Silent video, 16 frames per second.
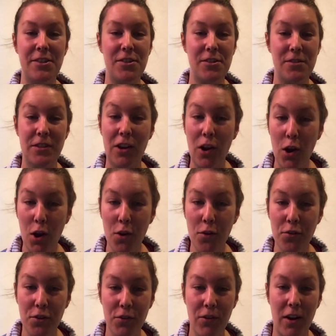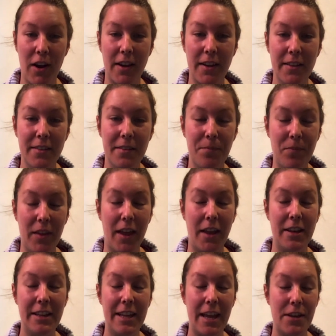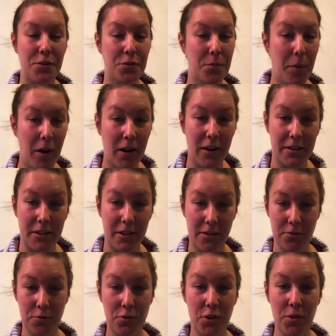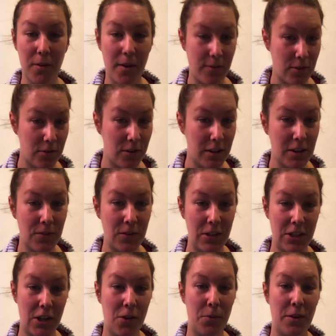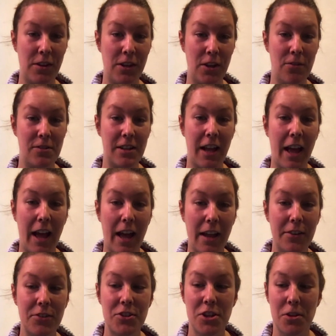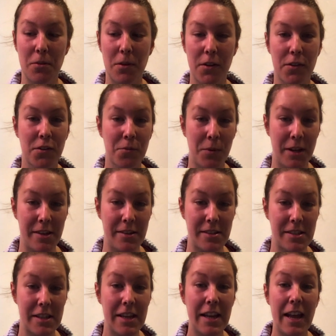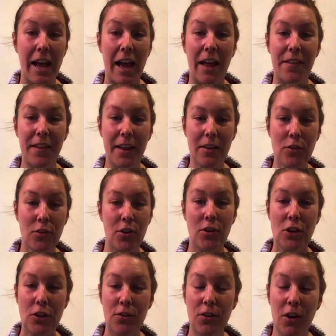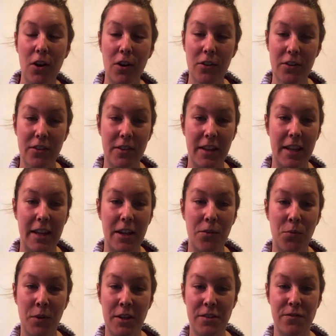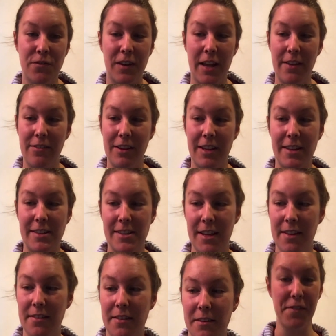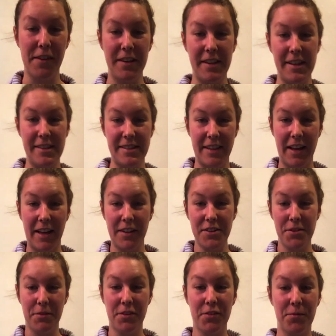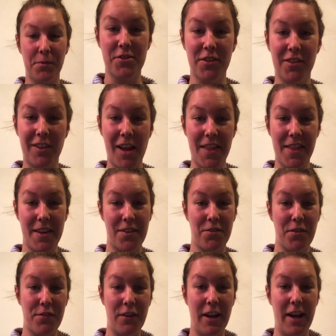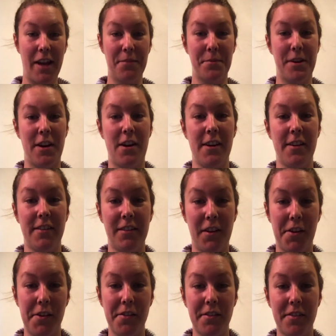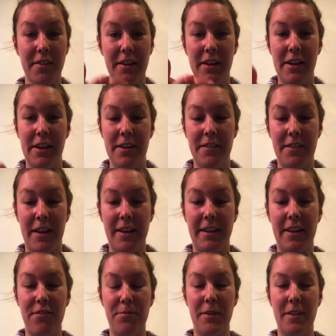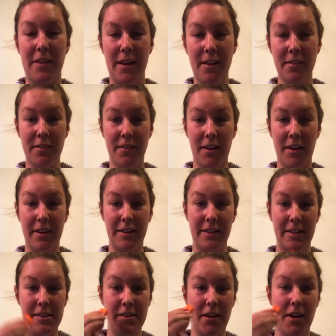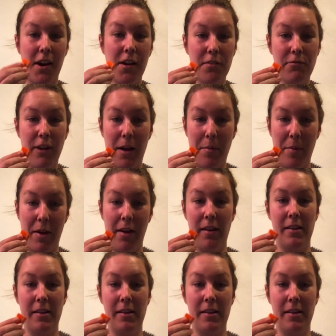you to close your eyes and get your partner or whoever's doing the video with you to hand you a sweet, and that's so you can't see which flavour it is. They need to hand you a sweet just like this. So if I had my eyes closed, they'd give me this, I'd need to unwrap it,